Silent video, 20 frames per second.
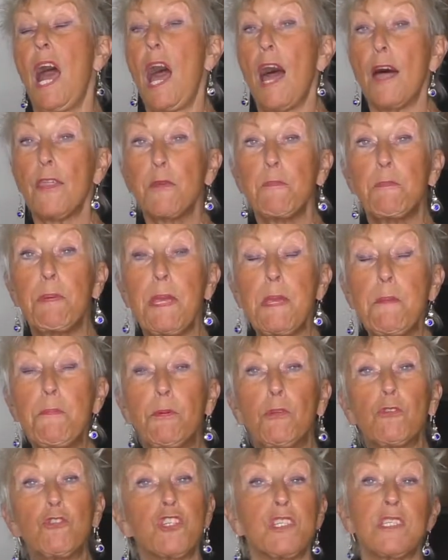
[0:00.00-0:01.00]
Other
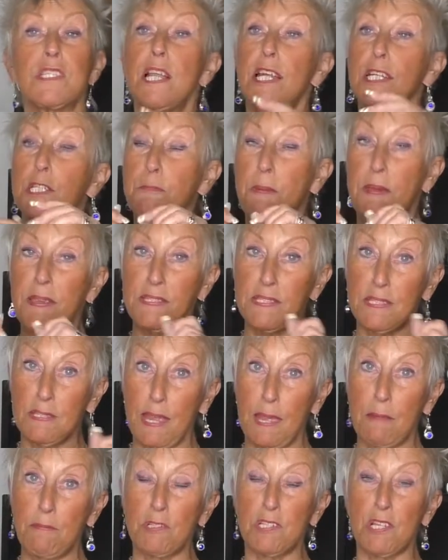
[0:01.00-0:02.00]
people just like to be
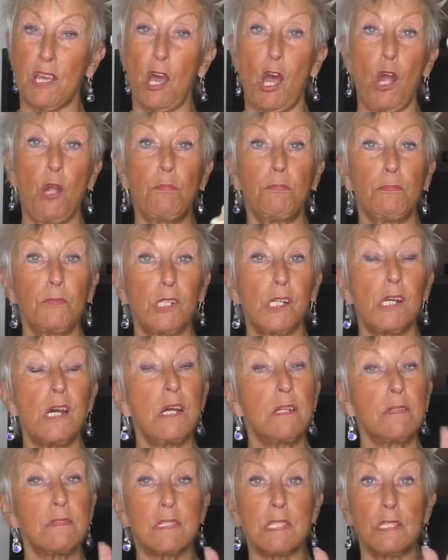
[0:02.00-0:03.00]
able to open the
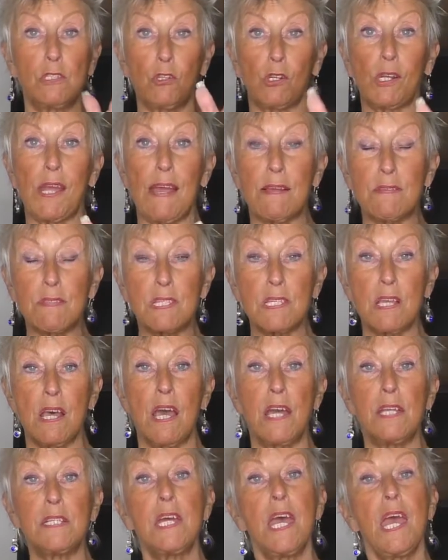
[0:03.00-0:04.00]
curtains and look
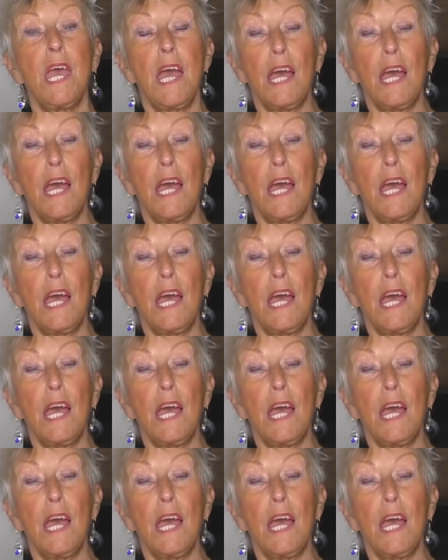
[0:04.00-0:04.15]
outside,